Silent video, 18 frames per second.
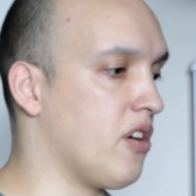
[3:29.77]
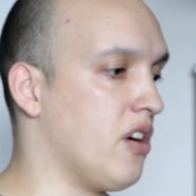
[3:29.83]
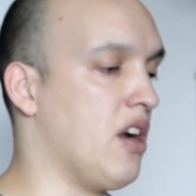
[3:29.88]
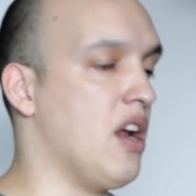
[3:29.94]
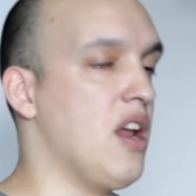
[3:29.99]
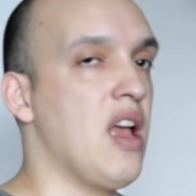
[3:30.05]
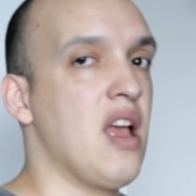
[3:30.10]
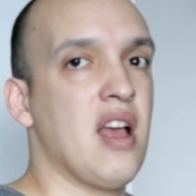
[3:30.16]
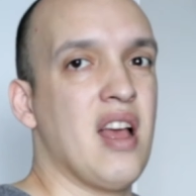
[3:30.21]

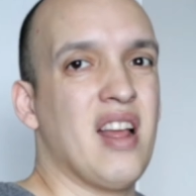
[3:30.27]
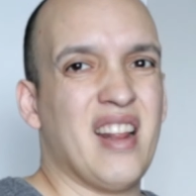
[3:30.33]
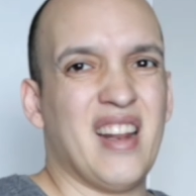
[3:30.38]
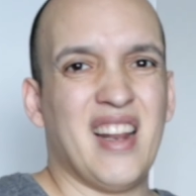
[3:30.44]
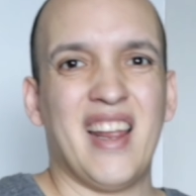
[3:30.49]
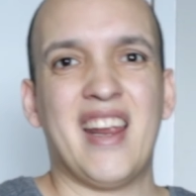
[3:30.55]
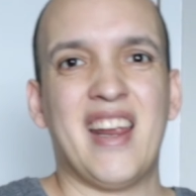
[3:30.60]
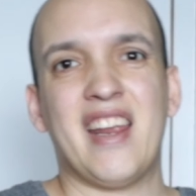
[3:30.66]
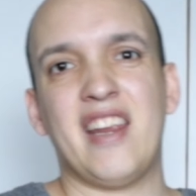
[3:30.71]
or
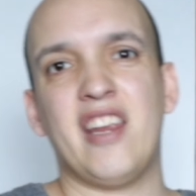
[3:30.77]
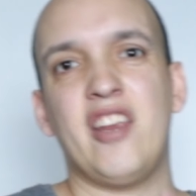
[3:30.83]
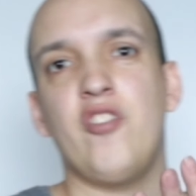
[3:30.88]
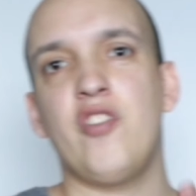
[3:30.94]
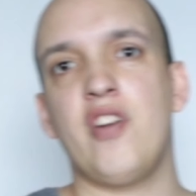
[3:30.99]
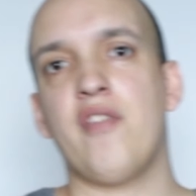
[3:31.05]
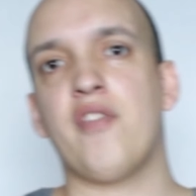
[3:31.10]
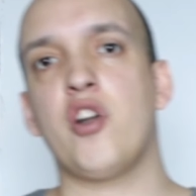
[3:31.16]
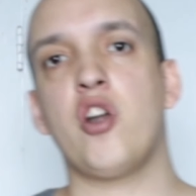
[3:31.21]
like,
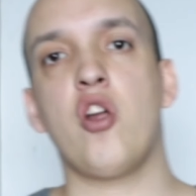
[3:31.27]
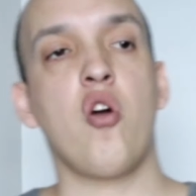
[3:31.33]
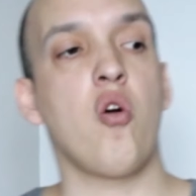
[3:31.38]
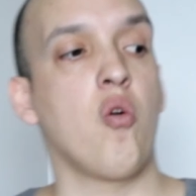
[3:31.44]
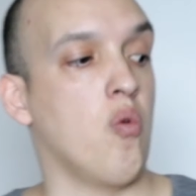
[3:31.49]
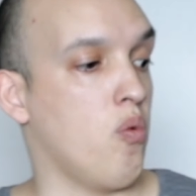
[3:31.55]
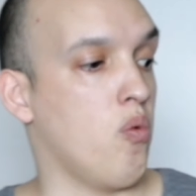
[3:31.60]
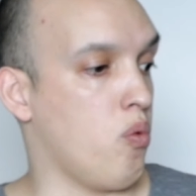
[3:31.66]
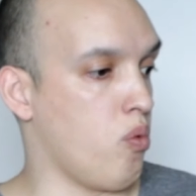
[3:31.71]
you never
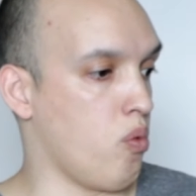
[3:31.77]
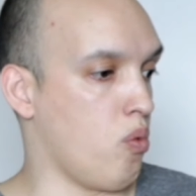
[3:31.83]
know